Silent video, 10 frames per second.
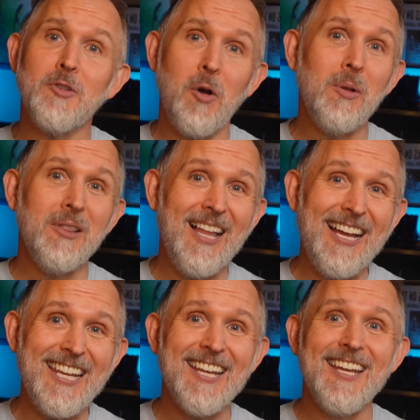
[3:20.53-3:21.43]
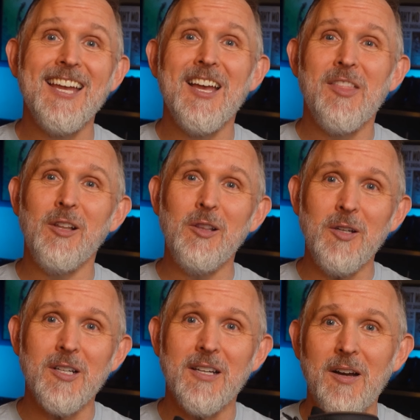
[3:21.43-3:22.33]
don't like the
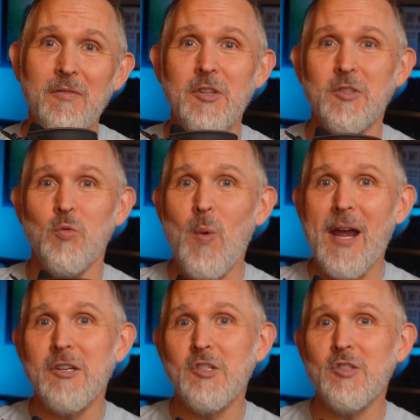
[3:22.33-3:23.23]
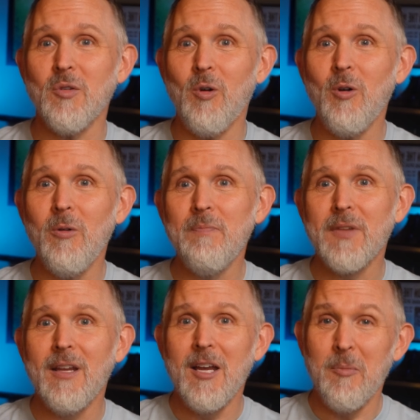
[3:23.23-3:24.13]
look of this wedge sole,
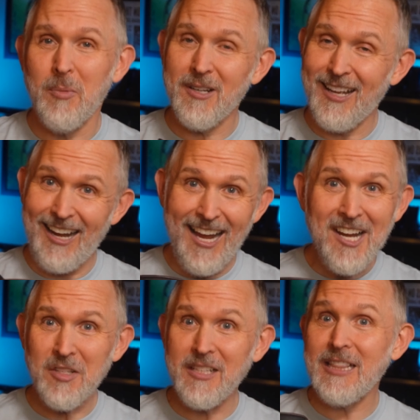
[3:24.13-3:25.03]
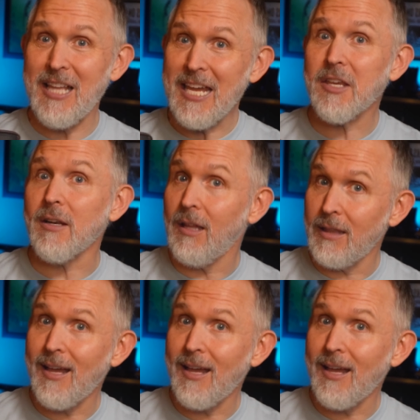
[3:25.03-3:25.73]
but I actually like it a